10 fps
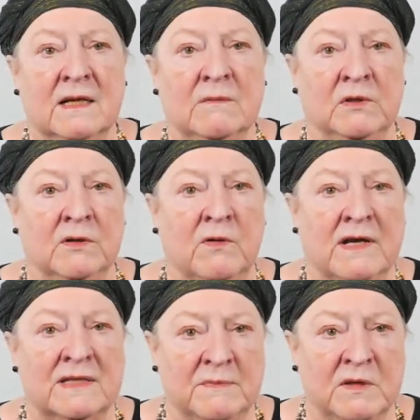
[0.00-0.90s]

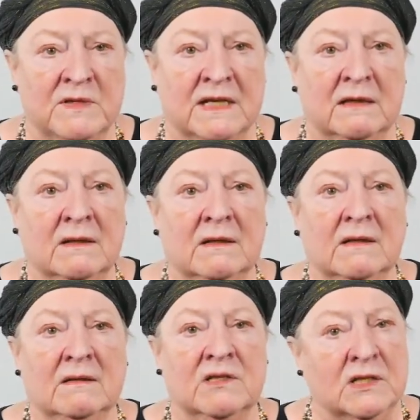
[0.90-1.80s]
bluegrass music,
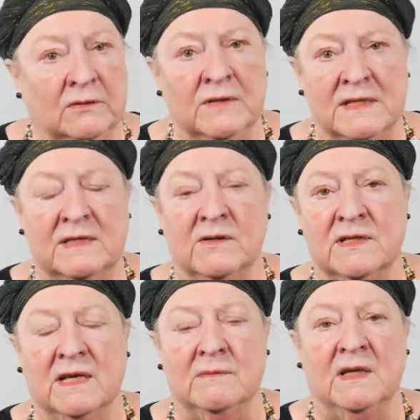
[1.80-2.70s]
children's
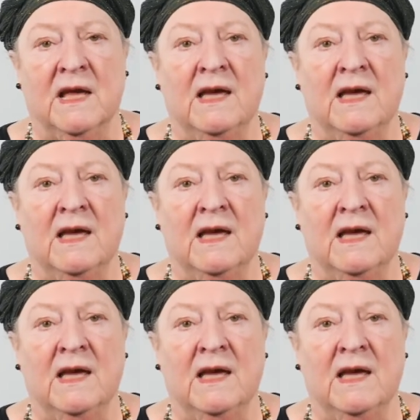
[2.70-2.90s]
entertainment,